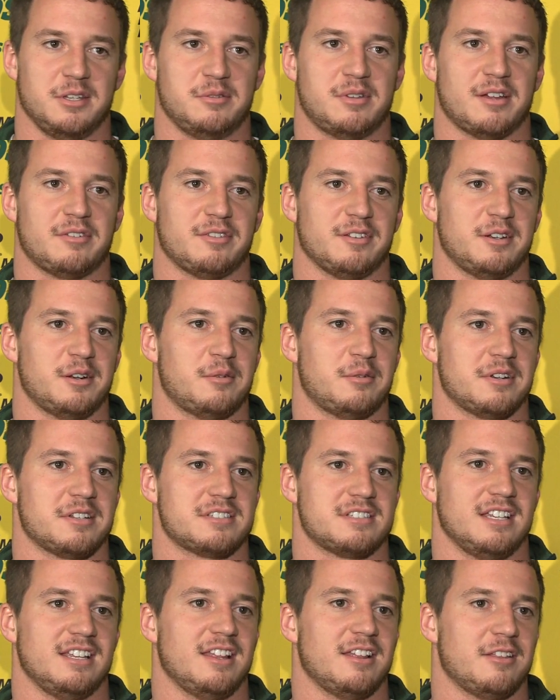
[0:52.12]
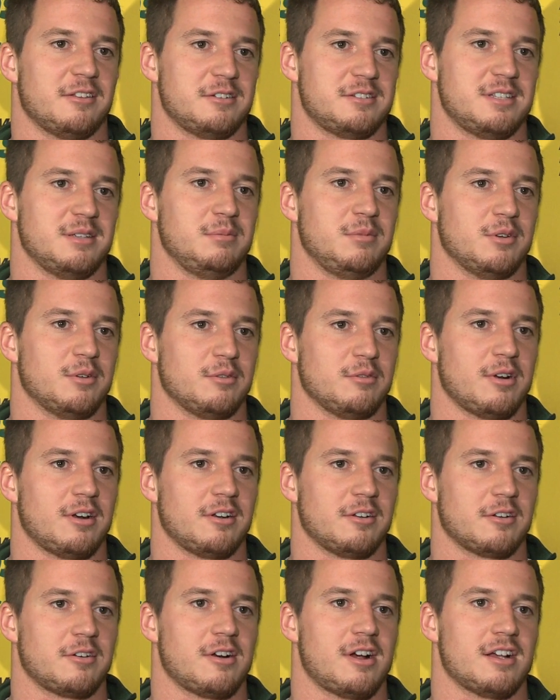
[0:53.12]
you definitely don't want to see the other team doing
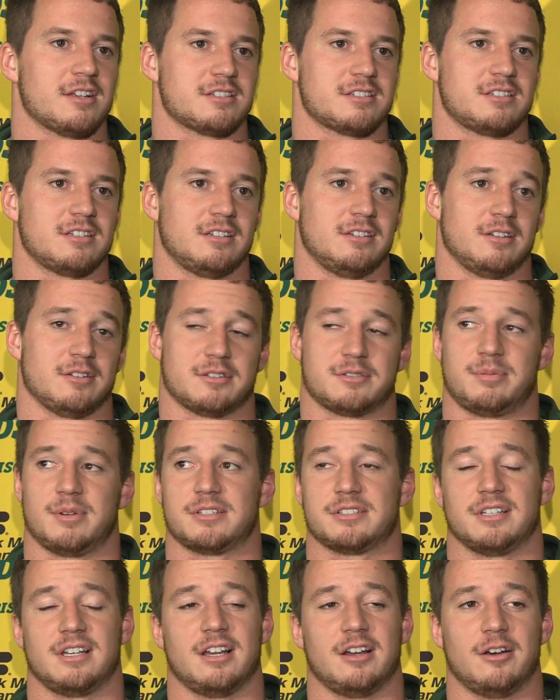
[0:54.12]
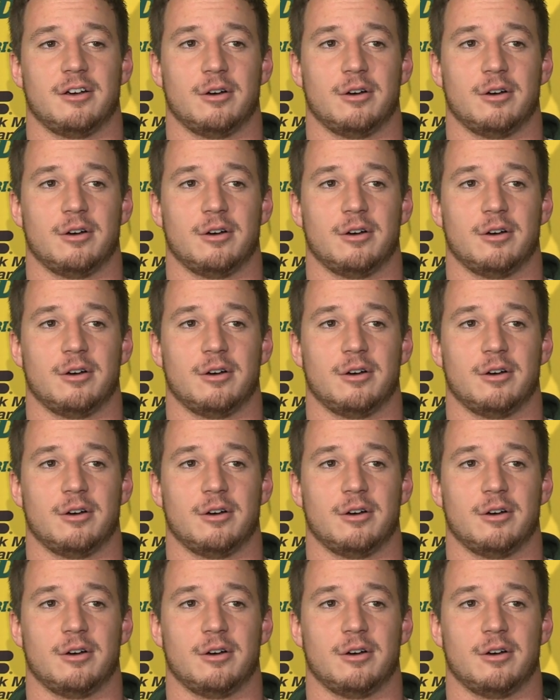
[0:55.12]
running across, you know, especially at